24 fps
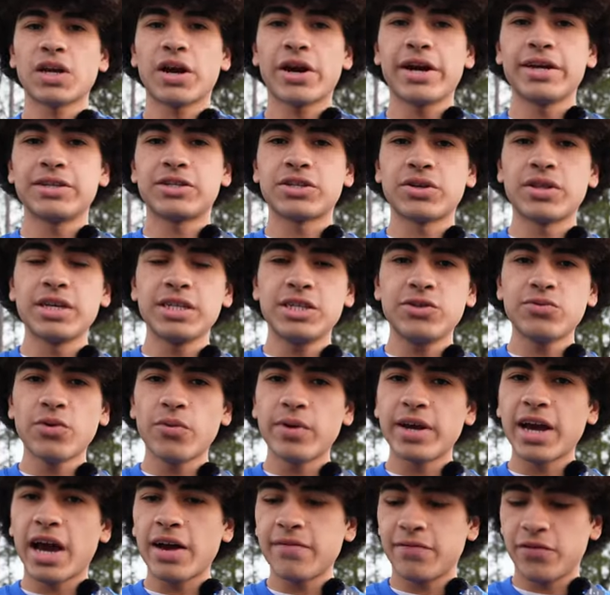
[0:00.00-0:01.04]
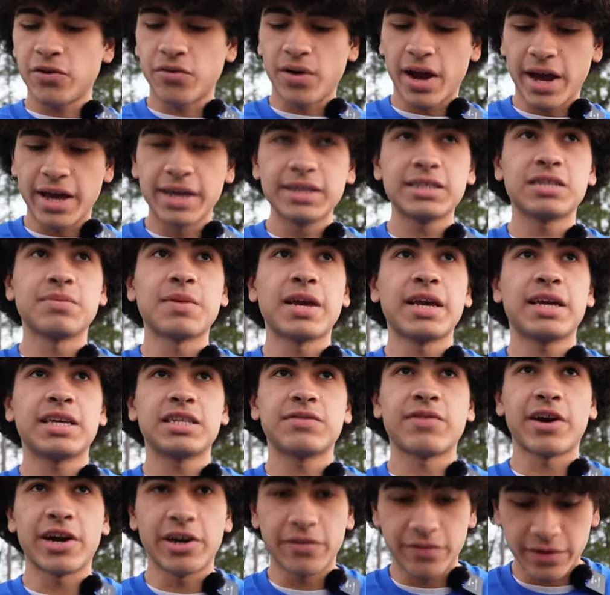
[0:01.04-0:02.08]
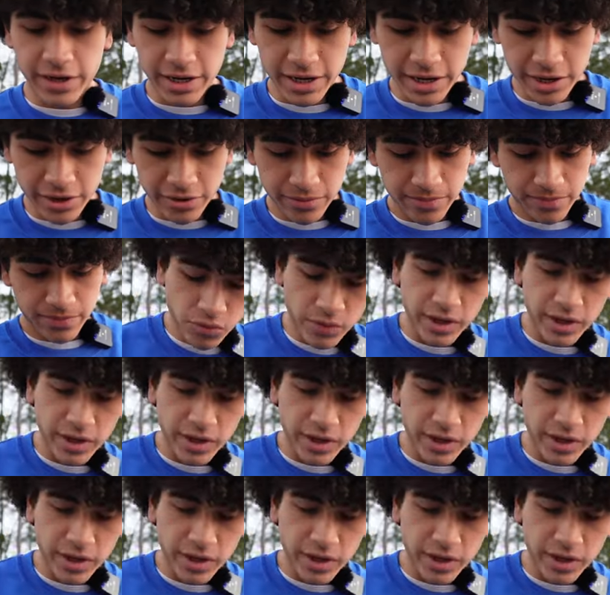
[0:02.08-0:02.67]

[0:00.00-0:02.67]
All right, so this is what we got for Ryan to make his viral video.